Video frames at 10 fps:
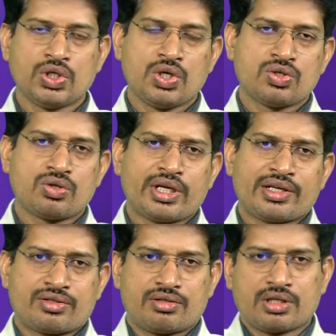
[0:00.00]
So
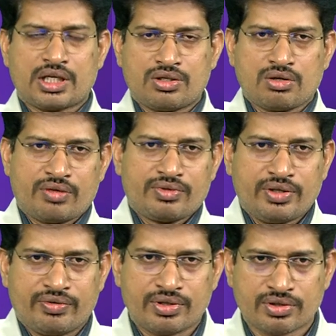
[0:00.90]
next, the control of the
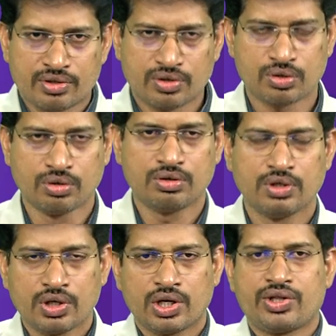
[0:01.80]
events. So
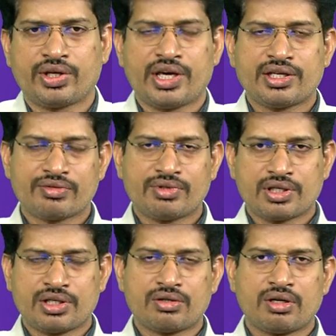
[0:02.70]
in the case of the
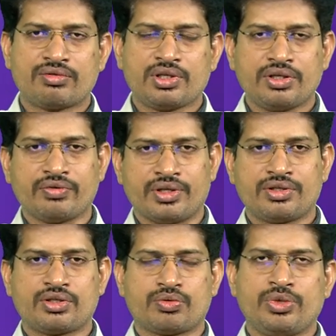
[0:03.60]
control of the
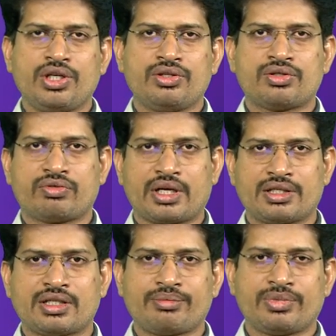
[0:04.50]
events means, for
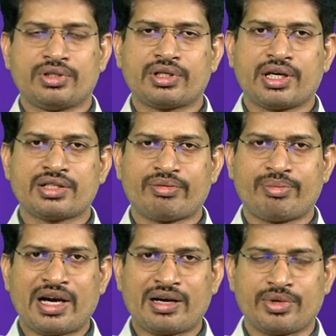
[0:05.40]
example, in the case of
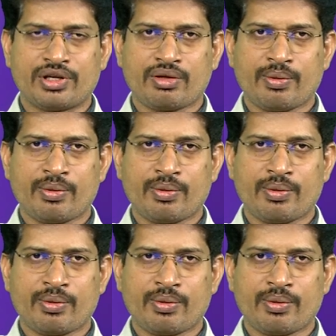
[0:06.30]
pandemic, uh,